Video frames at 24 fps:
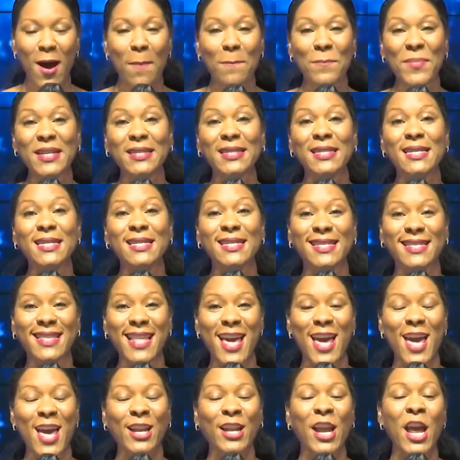Mrs.
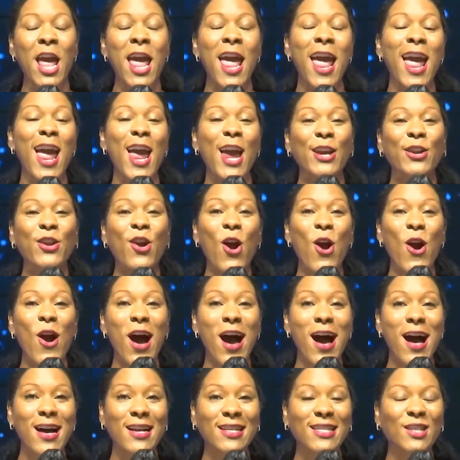Stead and
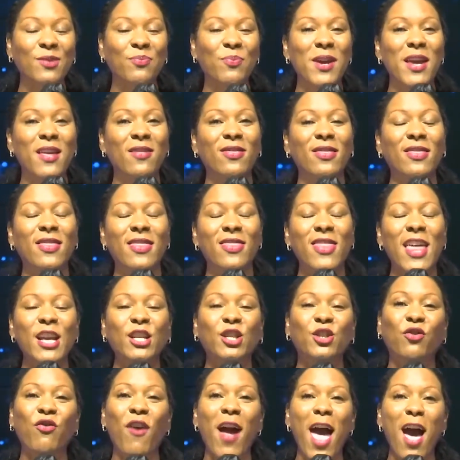her husband,
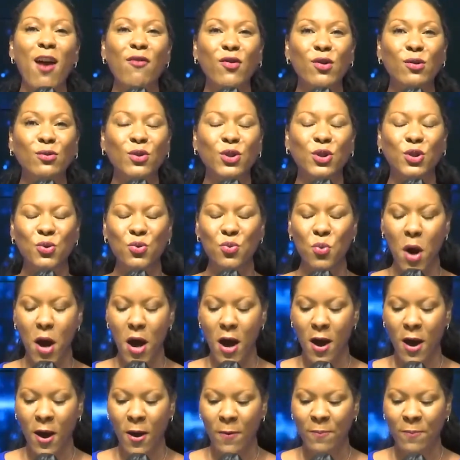they traveled to